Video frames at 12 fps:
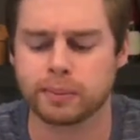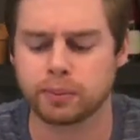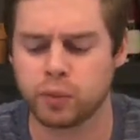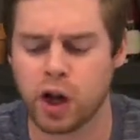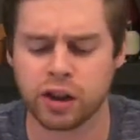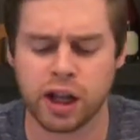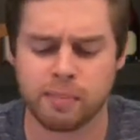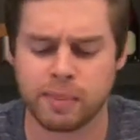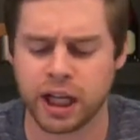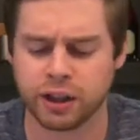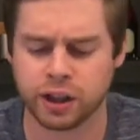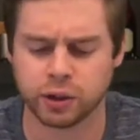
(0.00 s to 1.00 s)
Not that
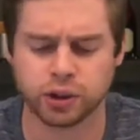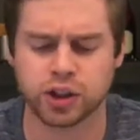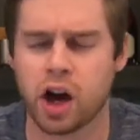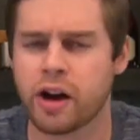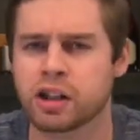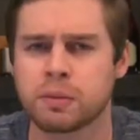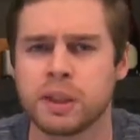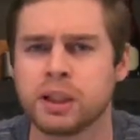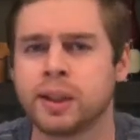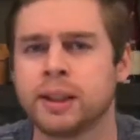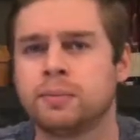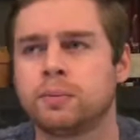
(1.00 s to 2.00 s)
bad though. Sauce
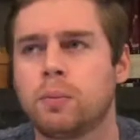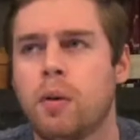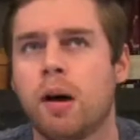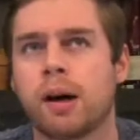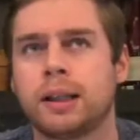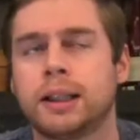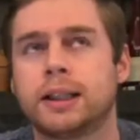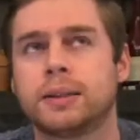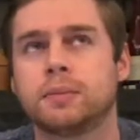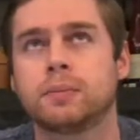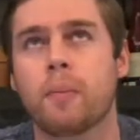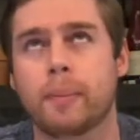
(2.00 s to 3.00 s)
pairing, I